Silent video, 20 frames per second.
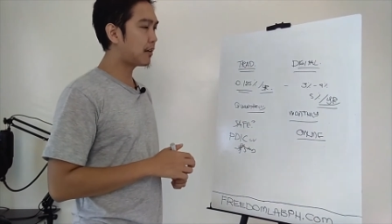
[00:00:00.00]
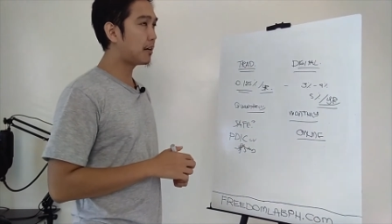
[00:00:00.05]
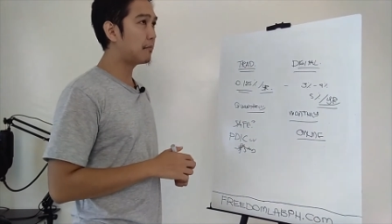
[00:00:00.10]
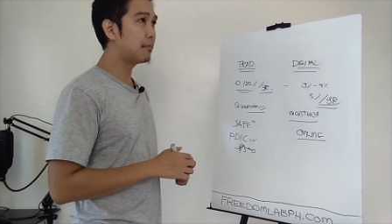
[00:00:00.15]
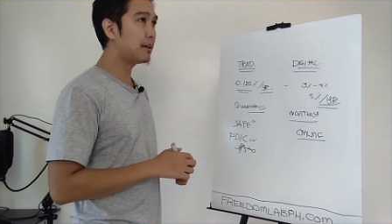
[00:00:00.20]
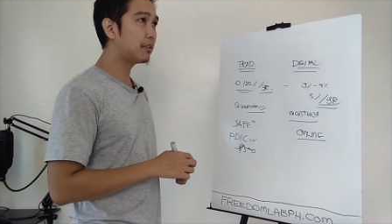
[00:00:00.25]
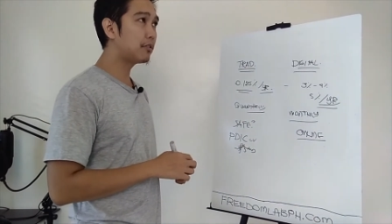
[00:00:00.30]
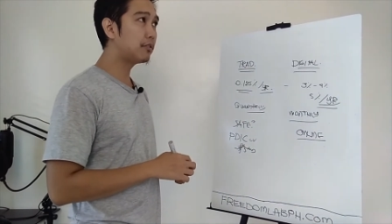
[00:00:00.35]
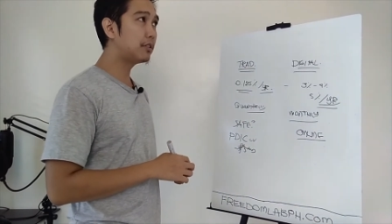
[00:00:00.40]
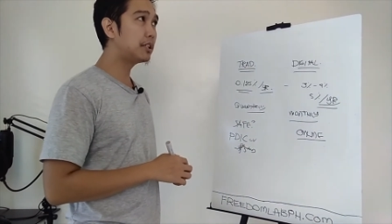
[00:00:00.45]
uh,
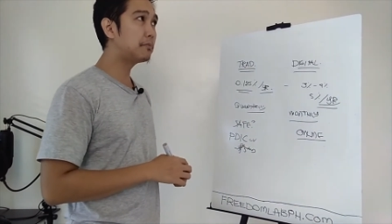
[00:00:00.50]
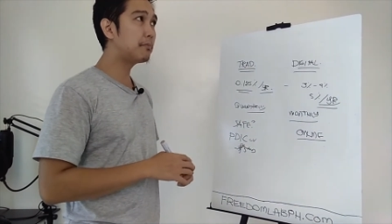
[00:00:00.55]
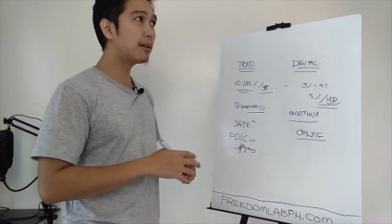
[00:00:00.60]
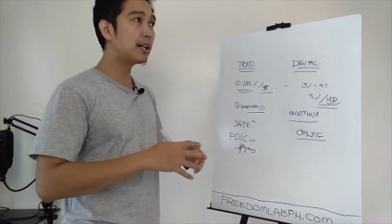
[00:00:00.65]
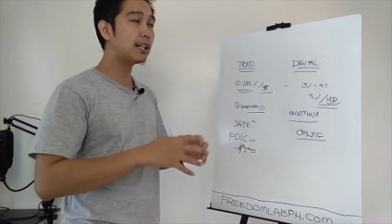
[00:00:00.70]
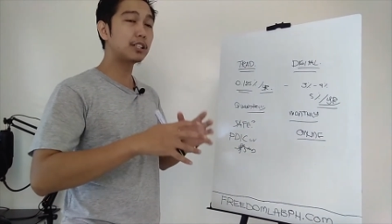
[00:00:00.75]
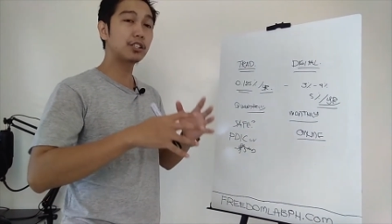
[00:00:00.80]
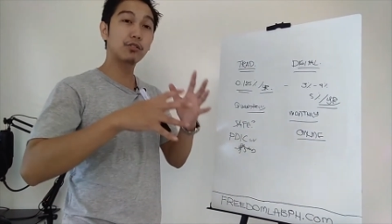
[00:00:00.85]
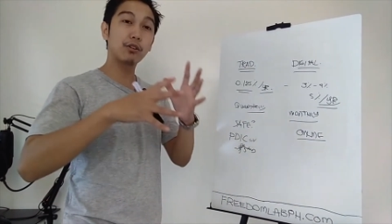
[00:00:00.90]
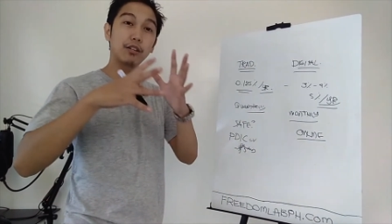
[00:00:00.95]
meron ding
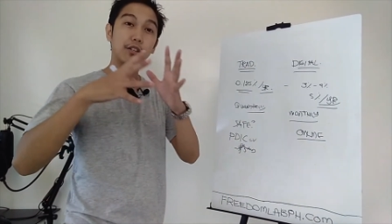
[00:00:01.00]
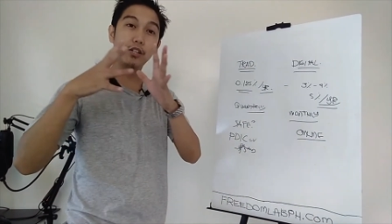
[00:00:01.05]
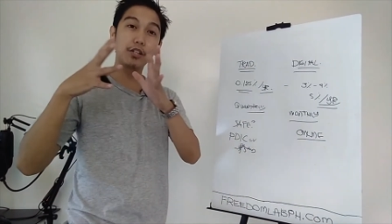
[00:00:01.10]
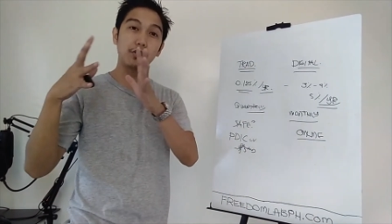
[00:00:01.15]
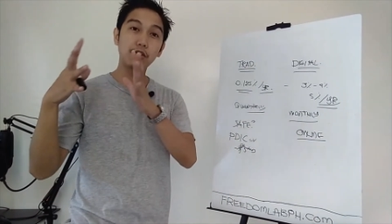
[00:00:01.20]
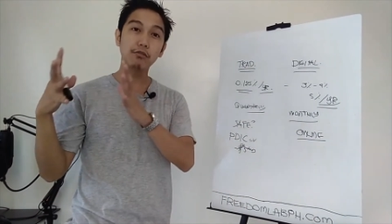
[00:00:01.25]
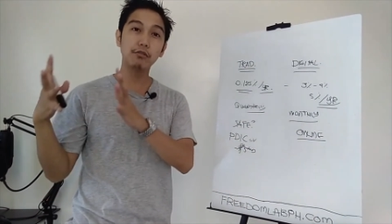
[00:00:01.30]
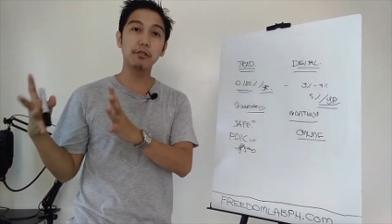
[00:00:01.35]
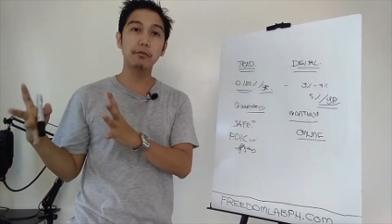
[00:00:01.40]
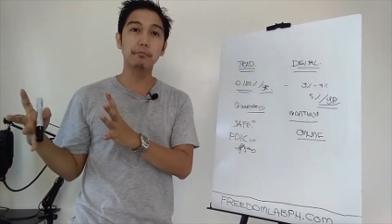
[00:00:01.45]
mga
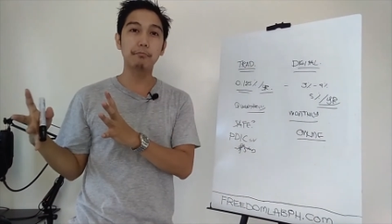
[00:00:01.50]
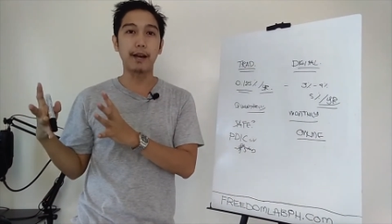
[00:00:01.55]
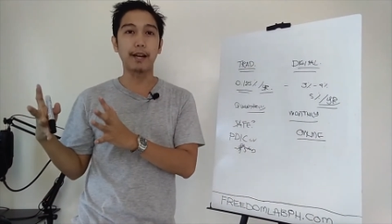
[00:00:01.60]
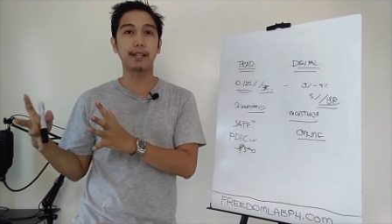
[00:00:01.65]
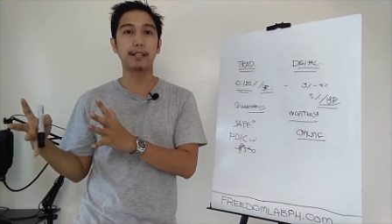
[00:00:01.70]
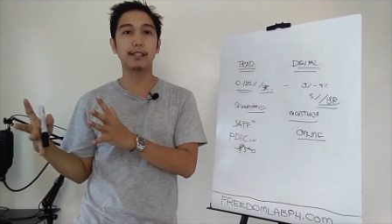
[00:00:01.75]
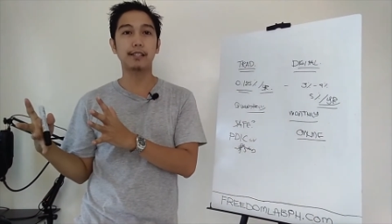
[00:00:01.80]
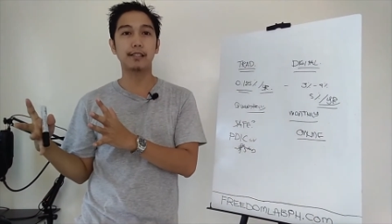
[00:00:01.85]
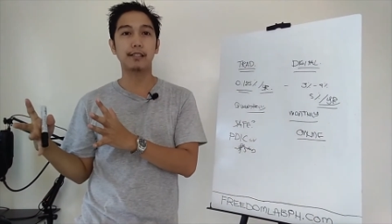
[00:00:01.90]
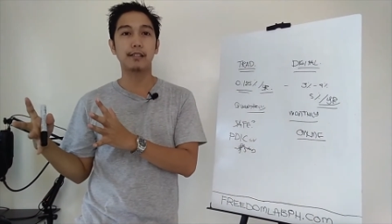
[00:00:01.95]
traditional
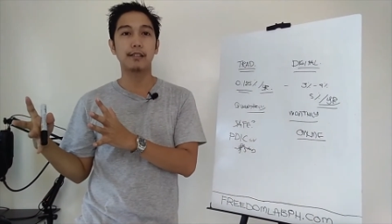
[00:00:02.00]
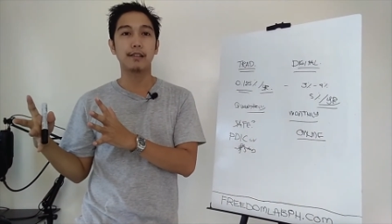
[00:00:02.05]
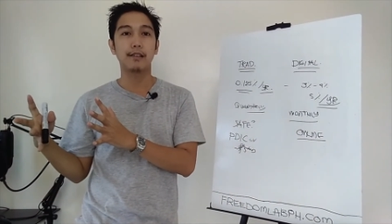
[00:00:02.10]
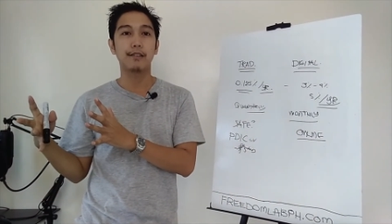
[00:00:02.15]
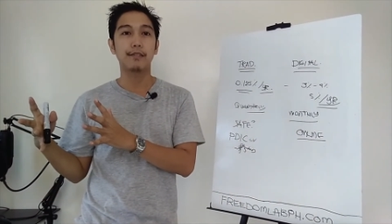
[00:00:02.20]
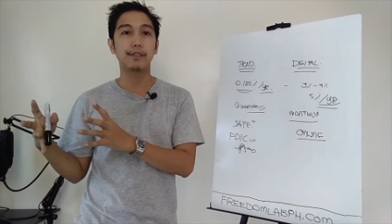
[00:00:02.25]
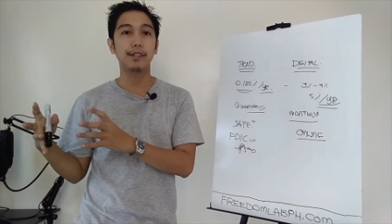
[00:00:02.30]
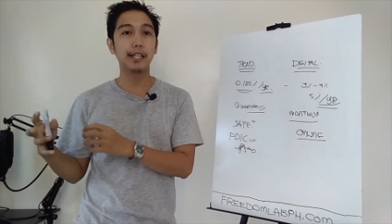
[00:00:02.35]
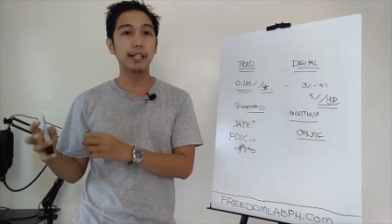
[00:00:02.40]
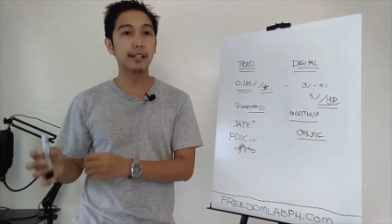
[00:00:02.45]
banks
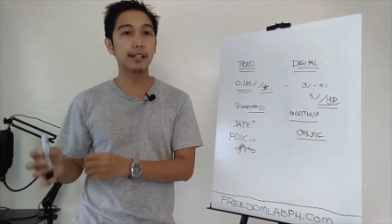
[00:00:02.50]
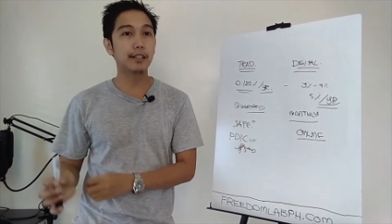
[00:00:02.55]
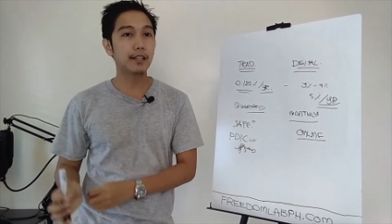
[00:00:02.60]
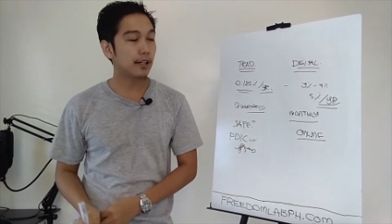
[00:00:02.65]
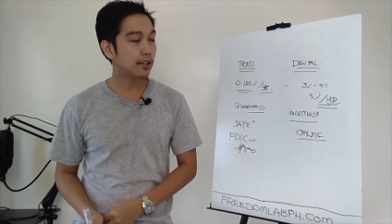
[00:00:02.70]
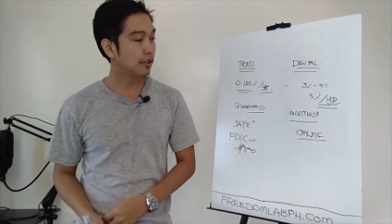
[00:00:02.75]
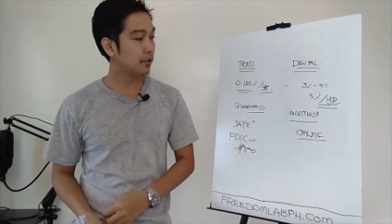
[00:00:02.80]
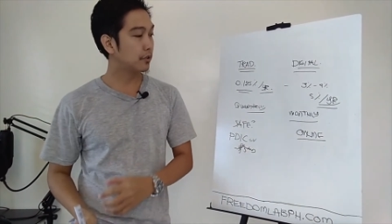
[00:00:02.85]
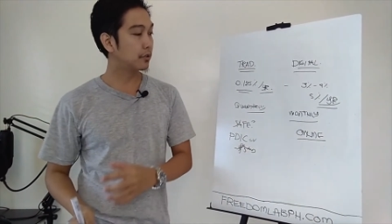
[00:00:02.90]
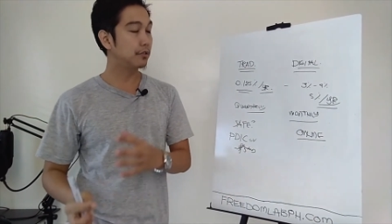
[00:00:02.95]
that
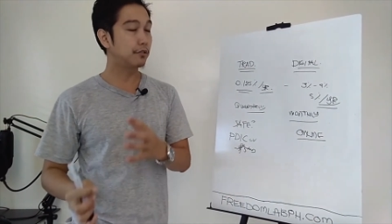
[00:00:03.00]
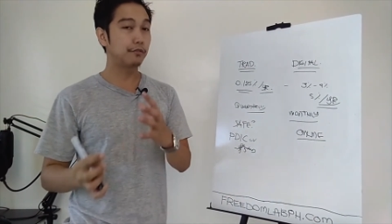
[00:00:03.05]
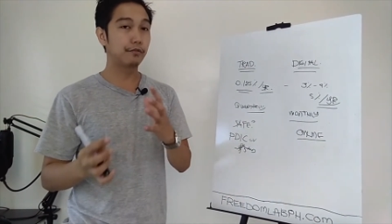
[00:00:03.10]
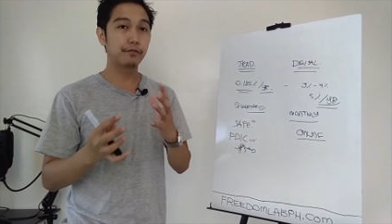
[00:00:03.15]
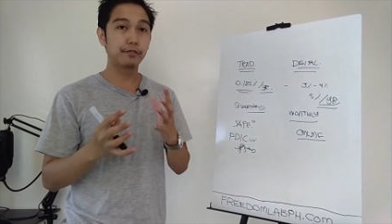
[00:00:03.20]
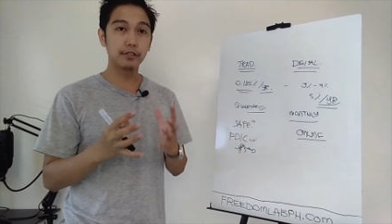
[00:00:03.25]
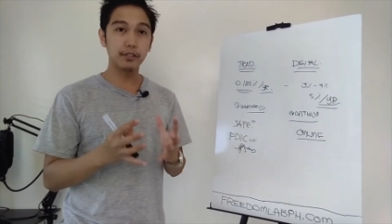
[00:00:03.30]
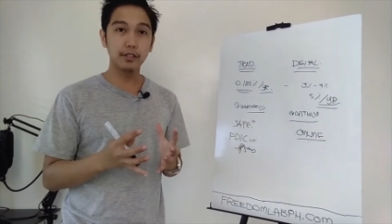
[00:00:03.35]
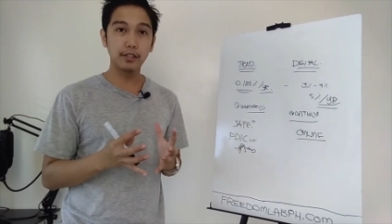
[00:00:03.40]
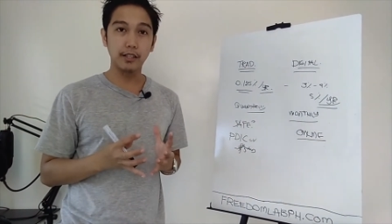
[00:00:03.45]
are
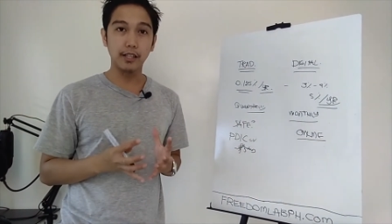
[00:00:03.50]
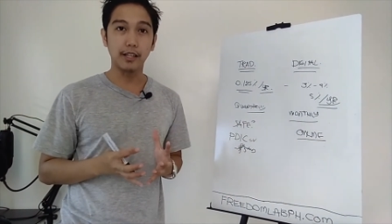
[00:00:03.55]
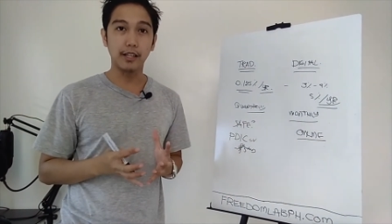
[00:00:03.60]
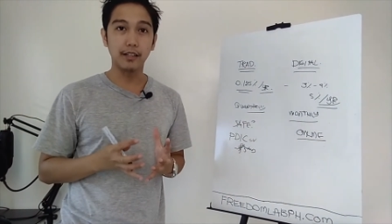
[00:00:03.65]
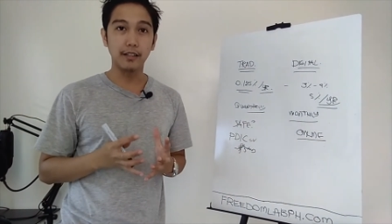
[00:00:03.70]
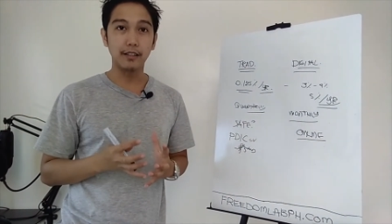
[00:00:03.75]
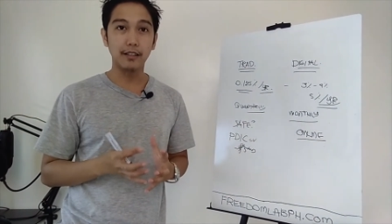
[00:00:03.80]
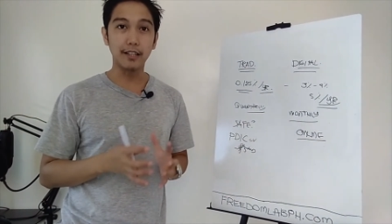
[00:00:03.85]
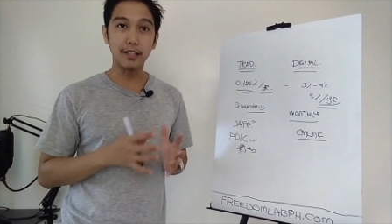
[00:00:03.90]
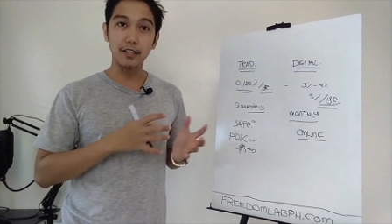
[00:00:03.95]

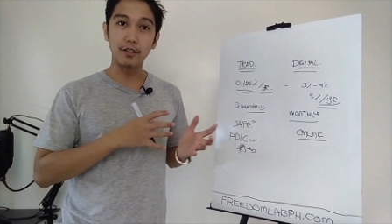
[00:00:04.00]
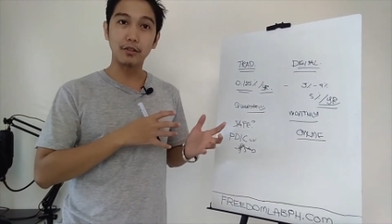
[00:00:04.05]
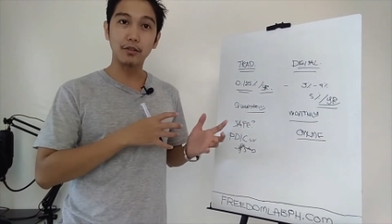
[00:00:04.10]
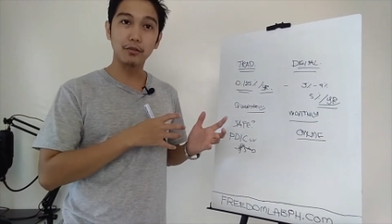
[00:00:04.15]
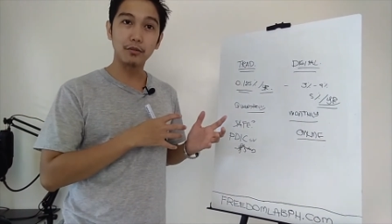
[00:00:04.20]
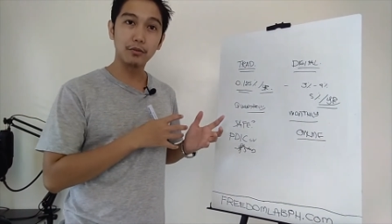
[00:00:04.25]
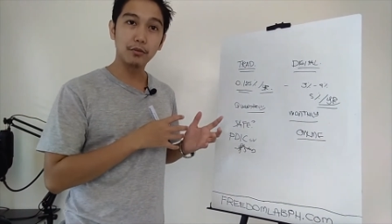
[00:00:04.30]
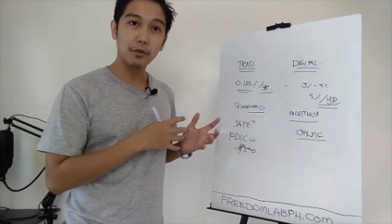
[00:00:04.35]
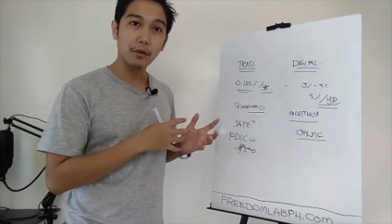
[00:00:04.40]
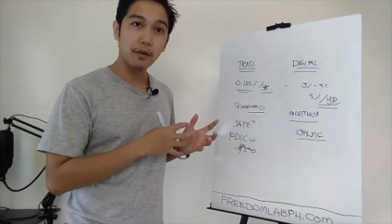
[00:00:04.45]
converting
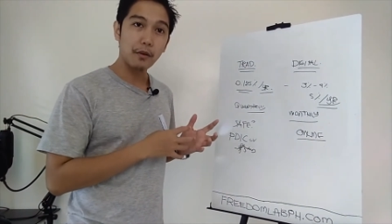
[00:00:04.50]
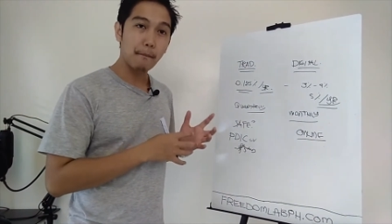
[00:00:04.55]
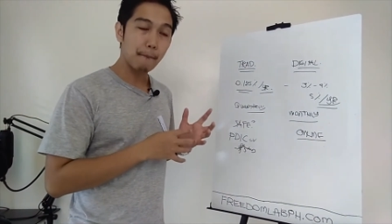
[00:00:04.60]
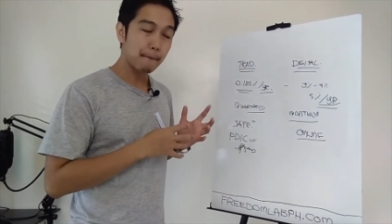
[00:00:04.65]
into